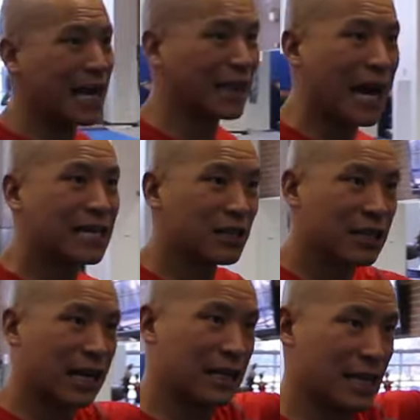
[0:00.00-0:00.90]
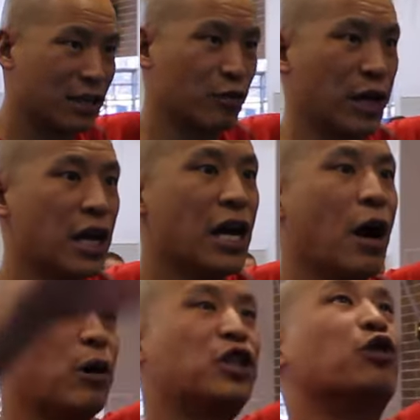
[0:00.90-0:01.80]
And I did like the entry.
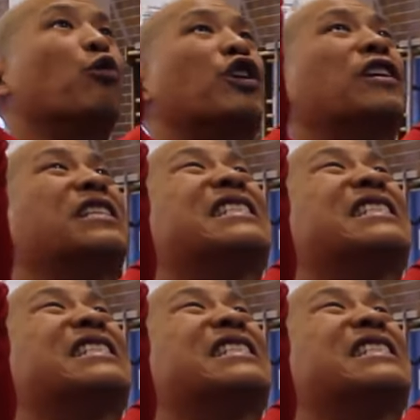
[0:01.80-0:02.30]
Once you work the